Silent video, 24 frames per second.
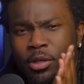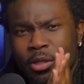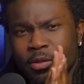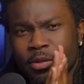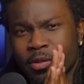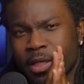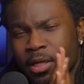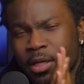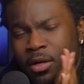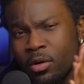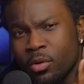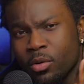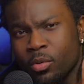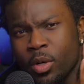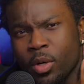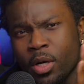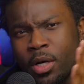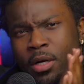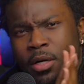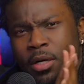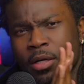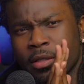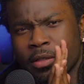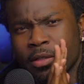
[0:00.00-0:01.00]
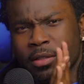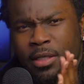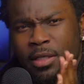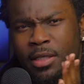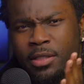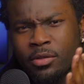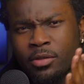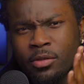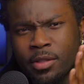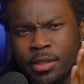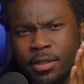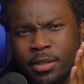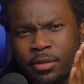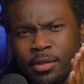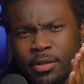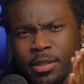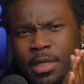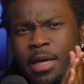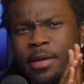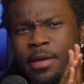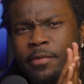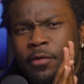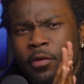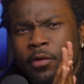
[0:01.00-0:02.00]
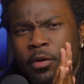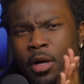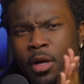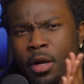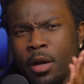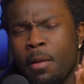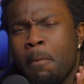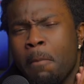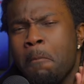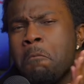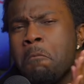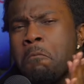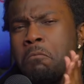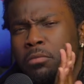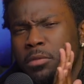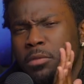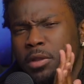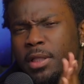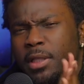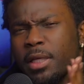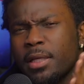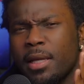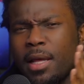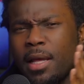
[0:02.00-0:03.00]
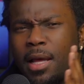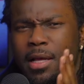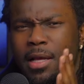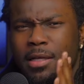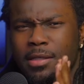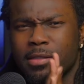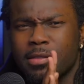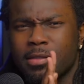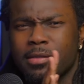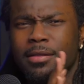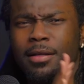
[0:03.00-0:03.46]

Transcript: He was like, "Oh, word, that joint's still tight for real." say less.